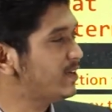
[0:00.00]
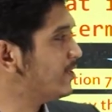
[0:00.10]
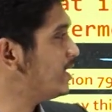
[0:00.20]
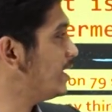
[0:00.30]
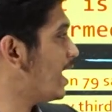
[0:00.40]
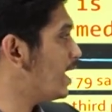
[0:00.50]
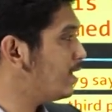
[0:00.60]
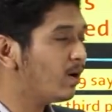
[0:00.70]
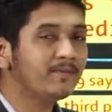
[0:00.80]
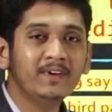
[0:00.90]

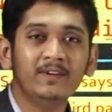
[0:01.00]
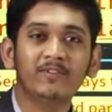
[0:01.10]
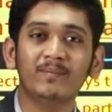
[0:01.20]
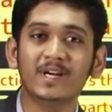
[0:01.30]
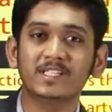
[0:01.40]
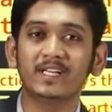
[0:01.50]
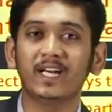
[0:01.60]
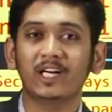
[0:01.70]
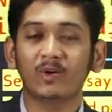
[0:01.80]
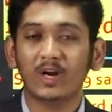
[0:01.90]
79 of Information
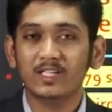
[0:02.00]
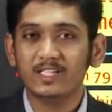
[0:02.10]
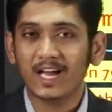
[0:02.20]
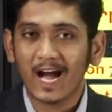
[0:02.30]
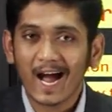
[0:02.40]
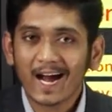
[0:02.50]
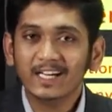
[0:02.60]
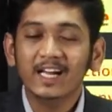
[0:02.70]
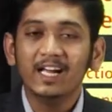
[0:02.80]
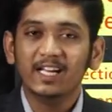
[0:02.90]
Technology
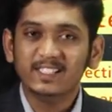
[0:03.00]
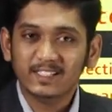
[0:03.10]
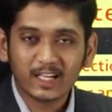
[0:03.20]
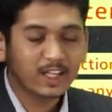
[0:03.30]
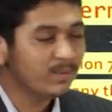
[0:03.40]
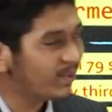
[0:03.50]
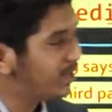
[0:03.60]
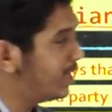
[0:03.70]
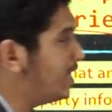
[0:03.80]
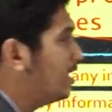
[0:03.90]
Act is nothing
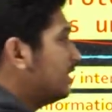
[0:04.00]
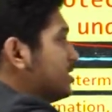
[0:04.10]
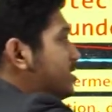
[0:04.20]
but the